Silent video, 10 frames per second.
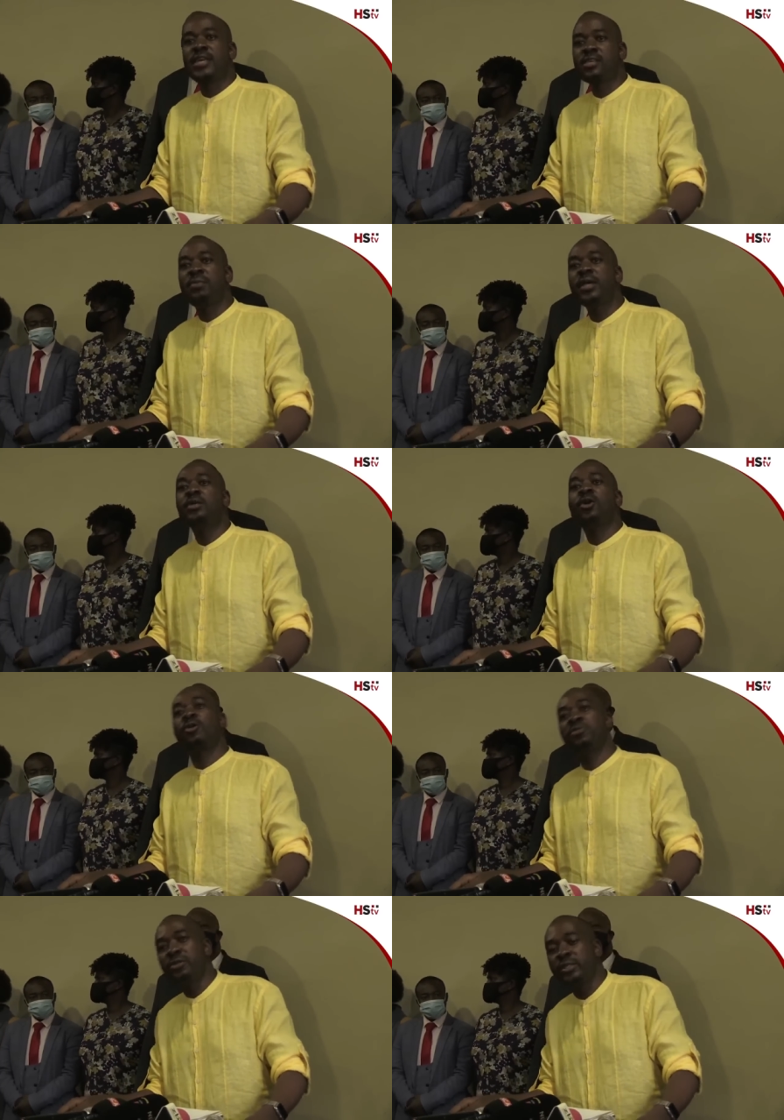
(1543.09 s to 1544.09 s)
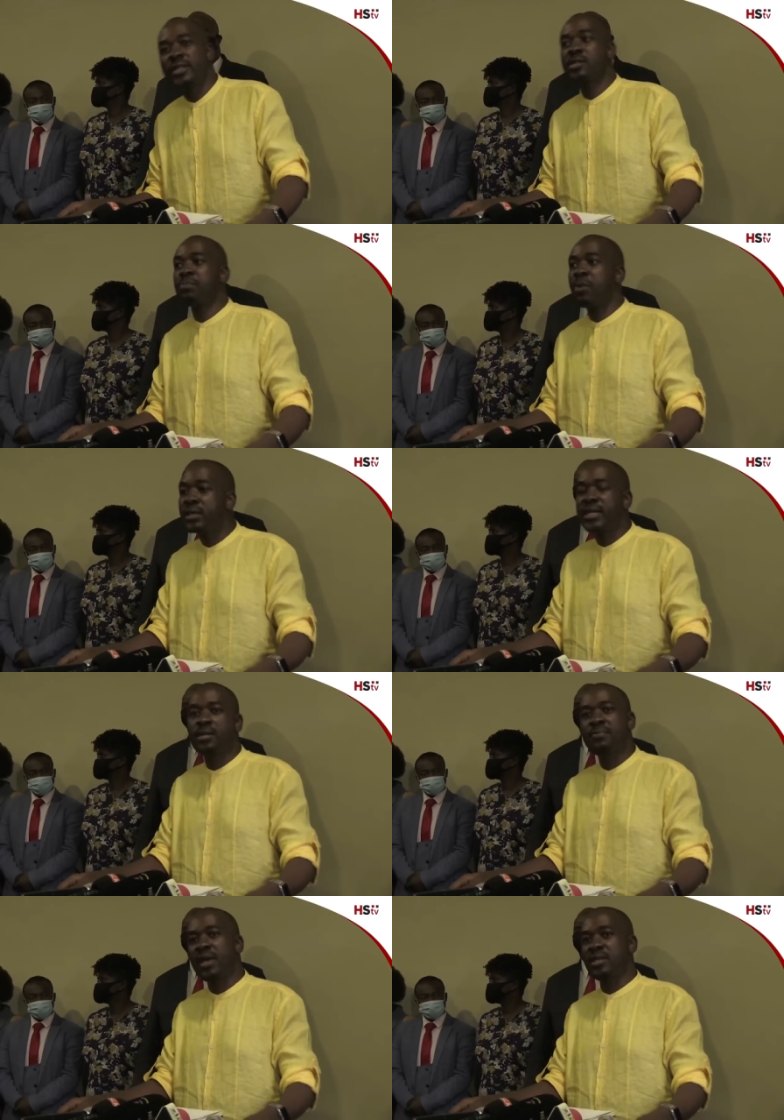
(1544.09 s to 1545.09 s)
there's been confusion
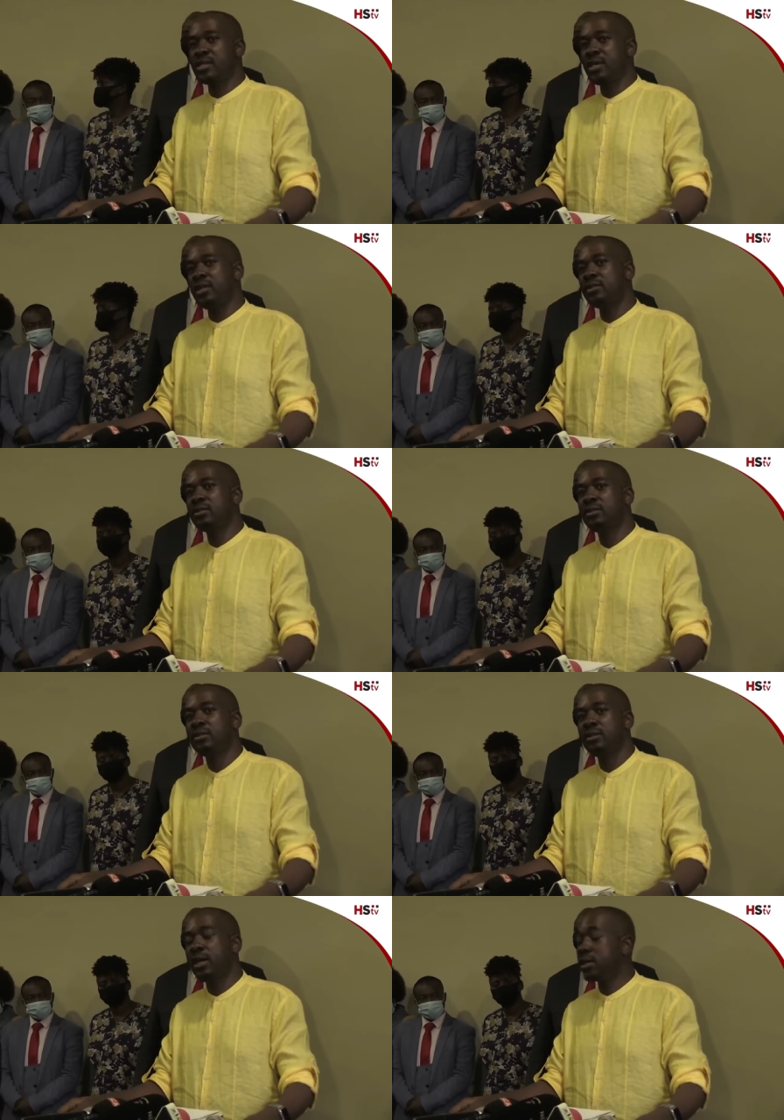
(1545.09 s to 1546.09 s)
sponsored by the state. Yeah.